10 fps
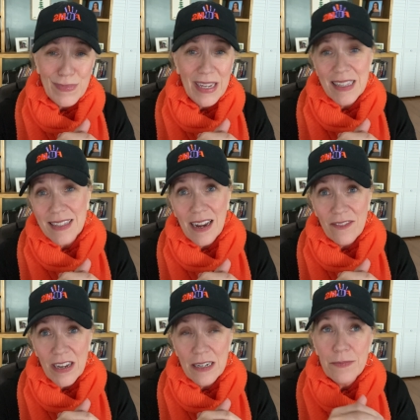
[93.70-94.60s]
It's not
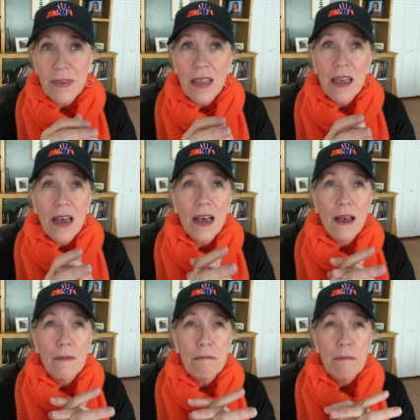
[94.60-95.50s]
fun.
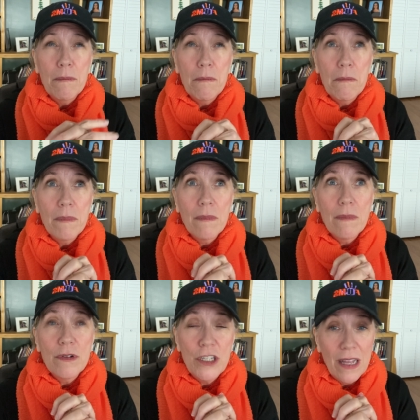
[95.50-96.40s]
Um,
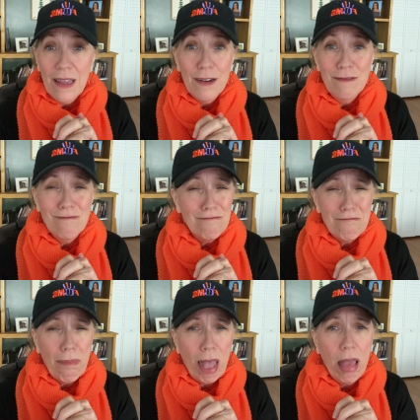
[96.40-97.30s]
jello,
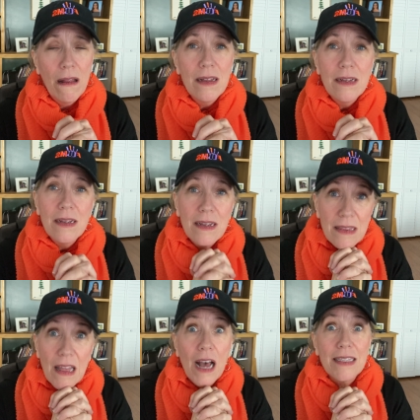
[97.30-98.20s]
ugh,
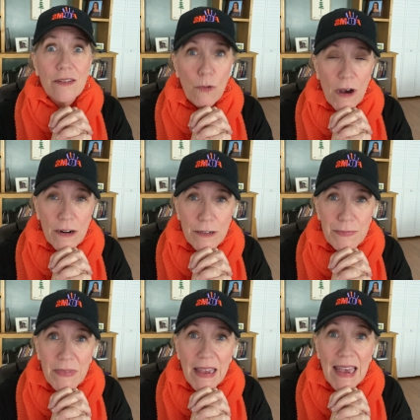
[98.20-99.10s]
lots of water.
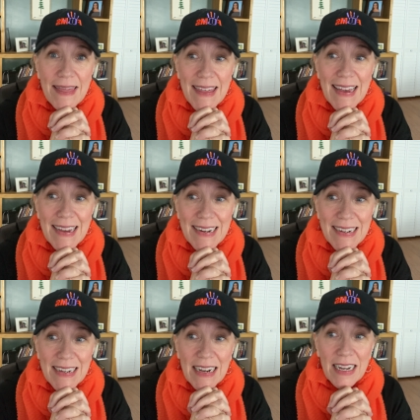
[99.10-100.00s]
And
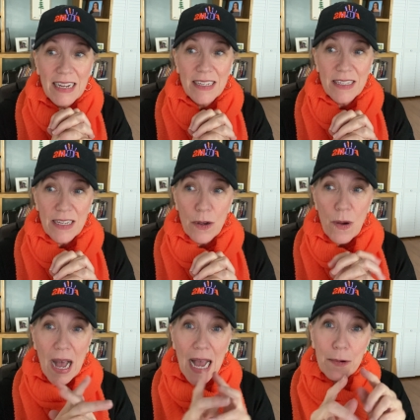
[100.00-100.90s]
then,
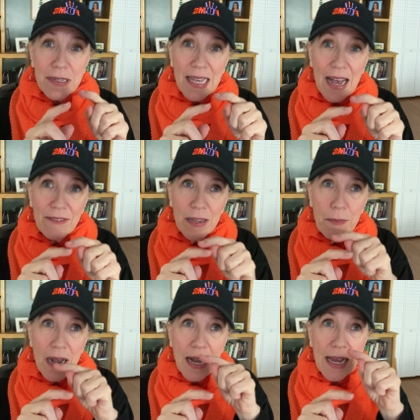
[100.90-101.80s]
so I was having
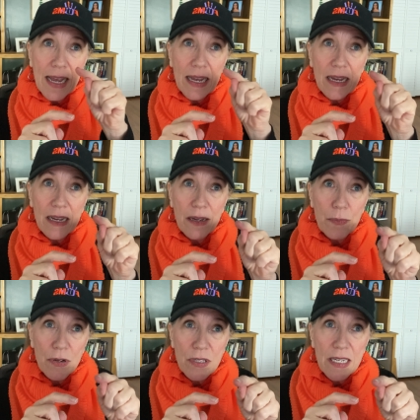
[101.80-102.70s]
my
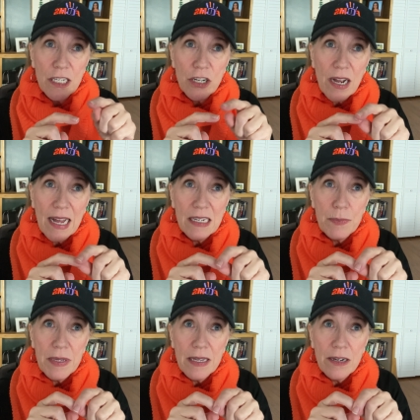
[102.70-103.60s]
procedure. I had to
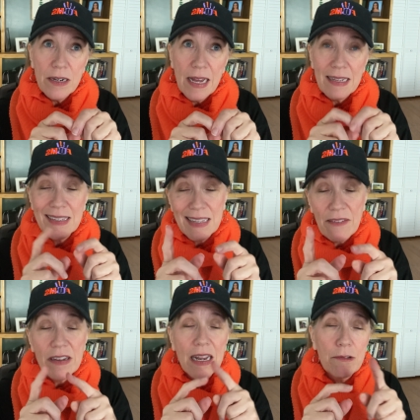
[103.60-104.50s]
be there at
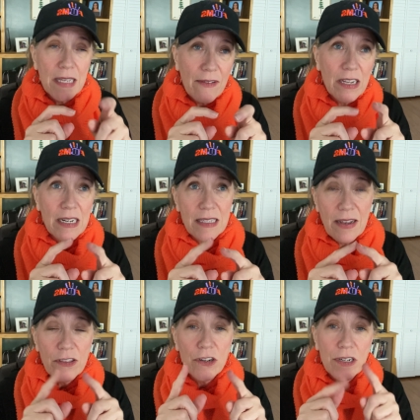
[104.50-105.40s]
seven. I was having it at
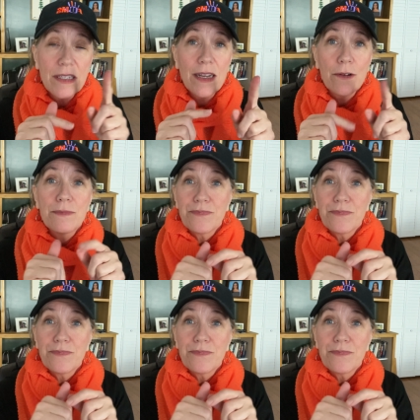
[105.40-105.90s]
7.30. So